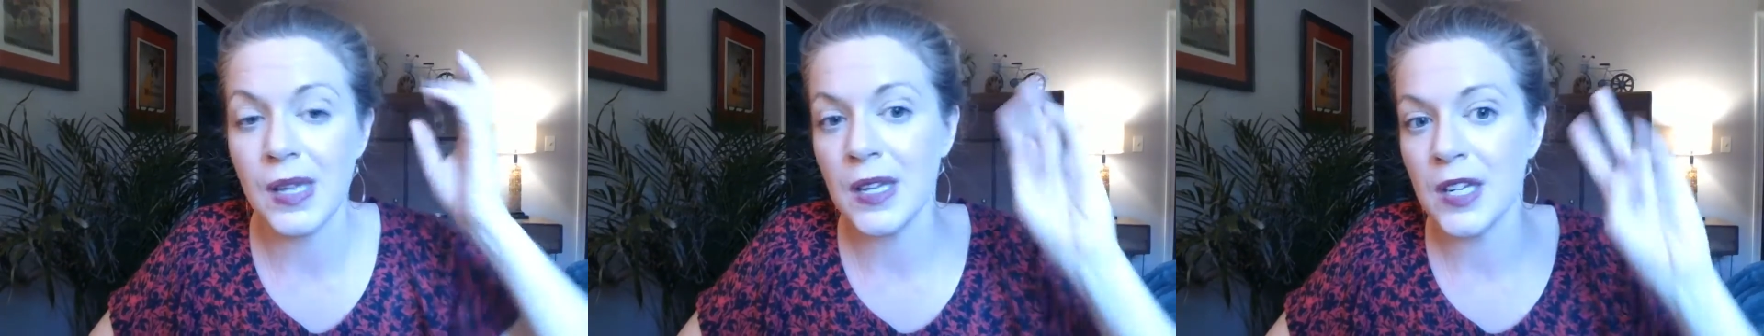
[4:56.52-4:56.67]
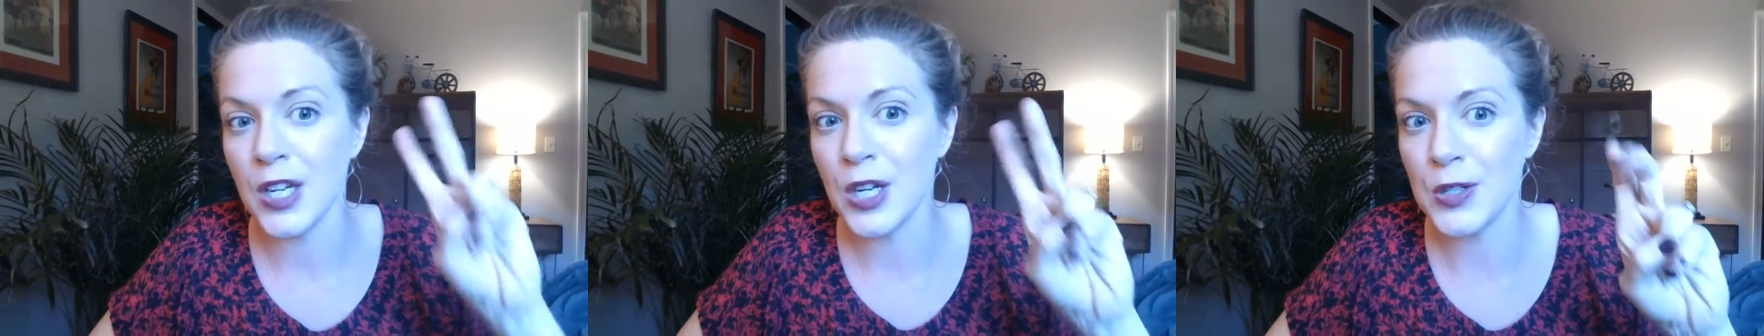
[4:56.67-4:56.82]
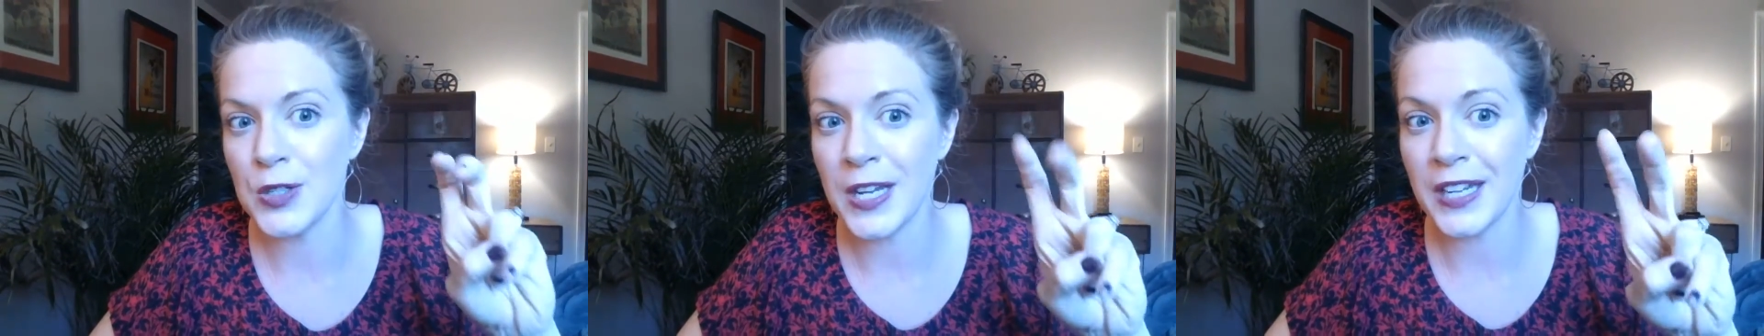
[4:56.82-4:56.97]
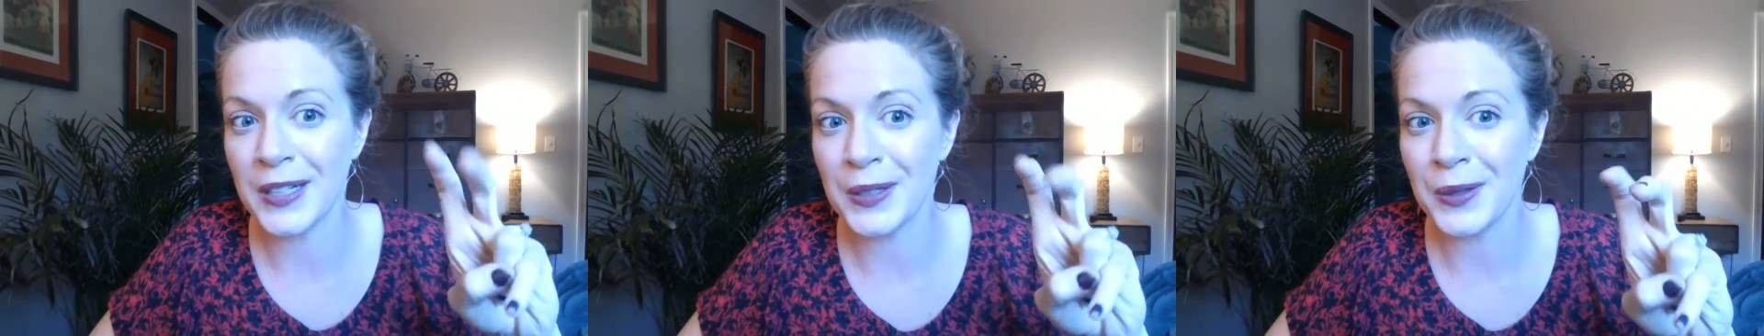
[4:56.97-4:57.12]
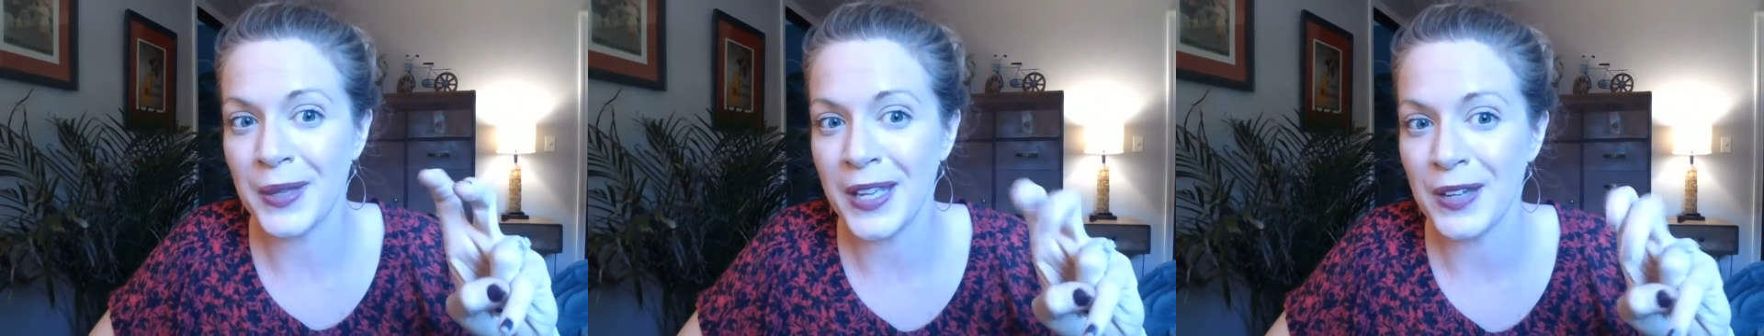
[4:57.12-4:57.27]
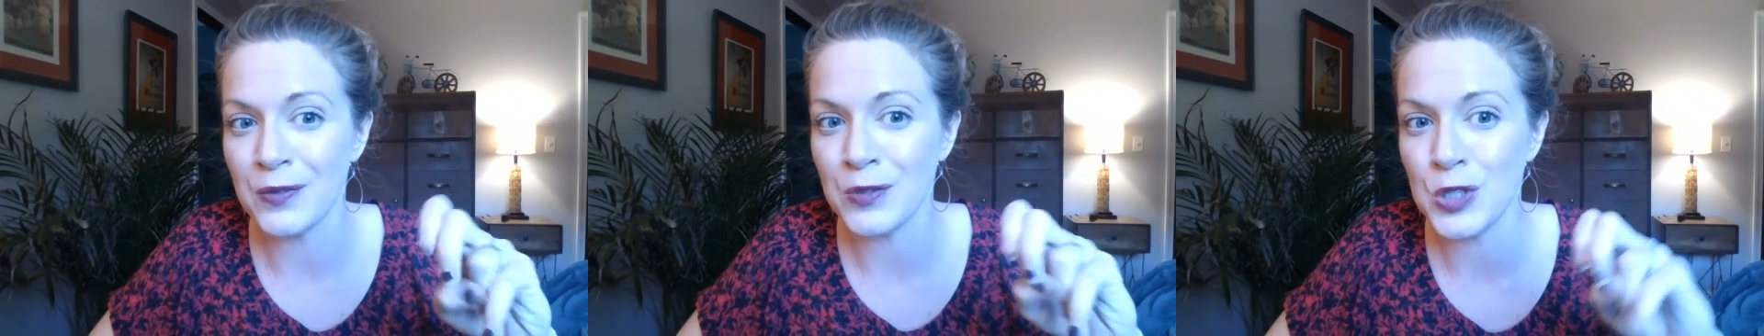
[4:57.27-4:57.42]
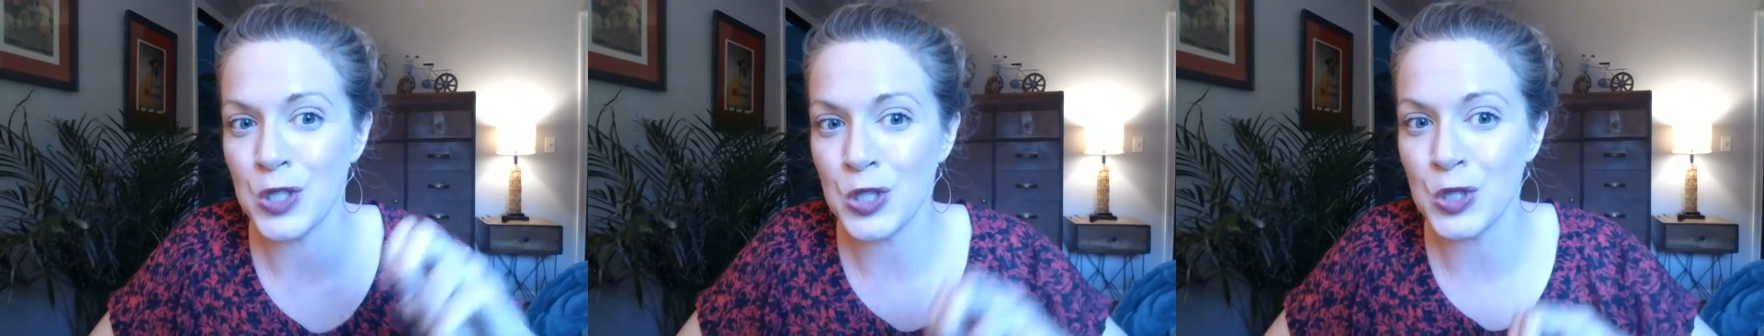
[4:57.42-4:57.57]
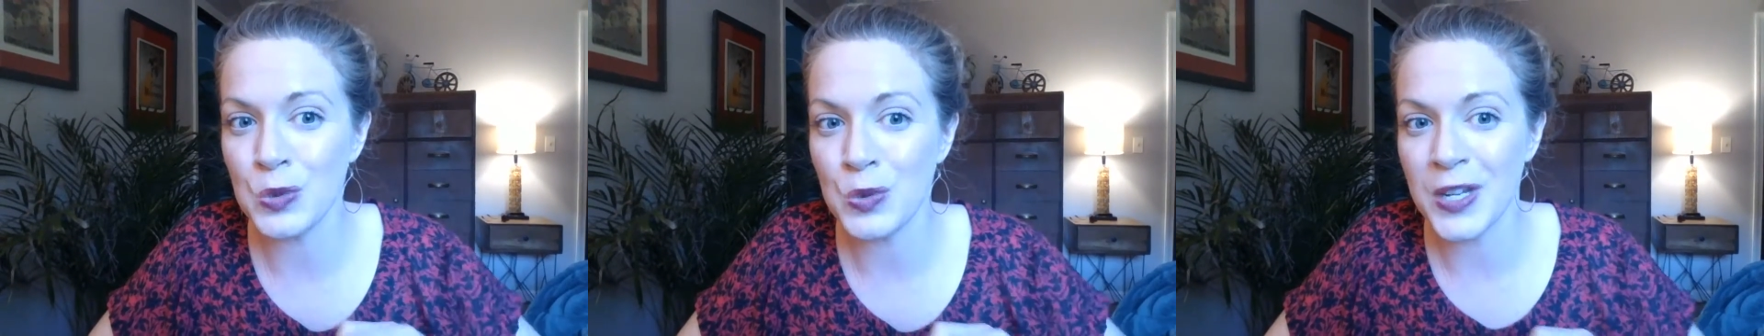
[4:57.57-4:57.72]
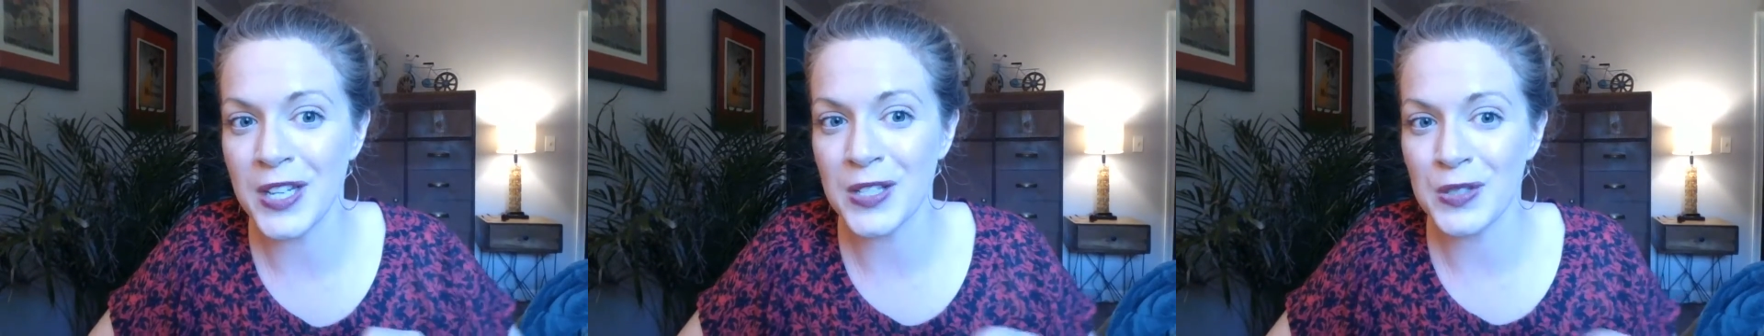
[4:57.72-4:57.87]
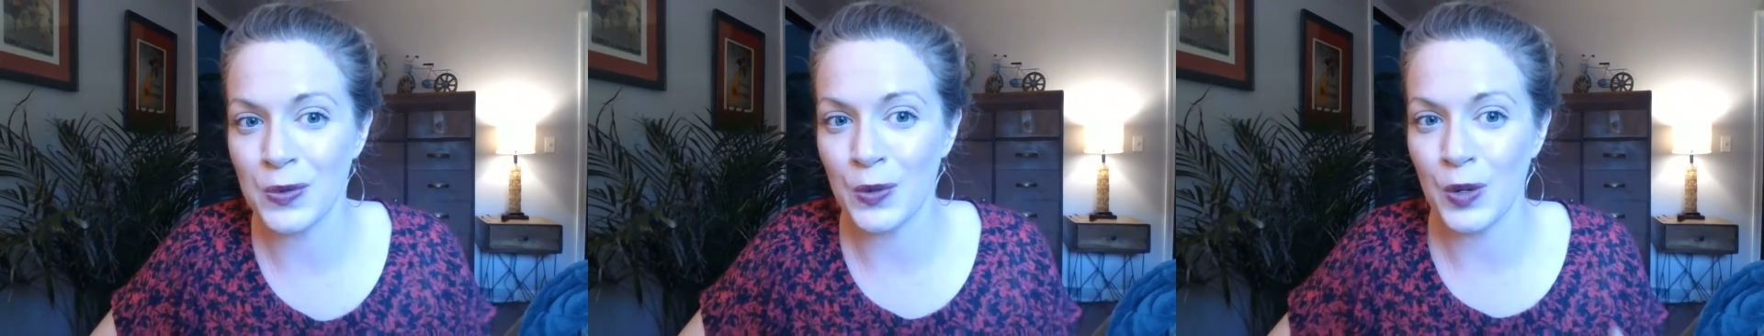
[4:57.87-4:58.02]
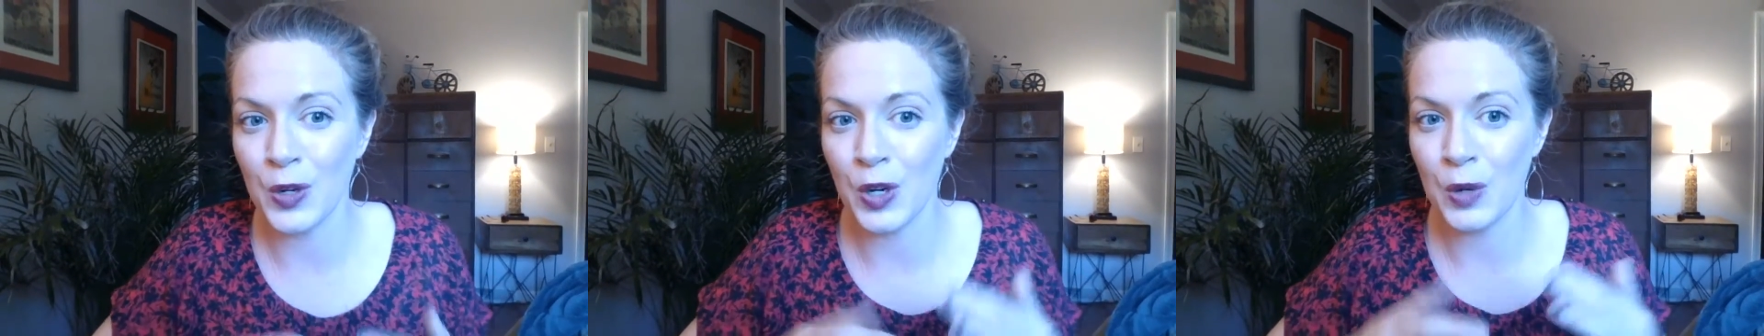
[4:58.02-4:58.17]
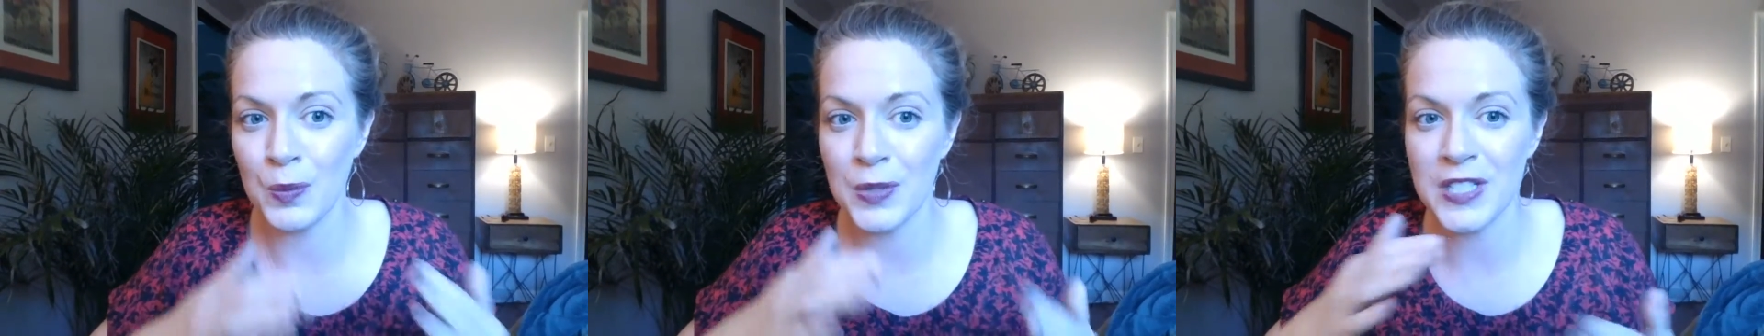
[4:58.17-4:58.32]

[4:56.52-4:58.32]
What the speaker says: you technically have 2 weeks for your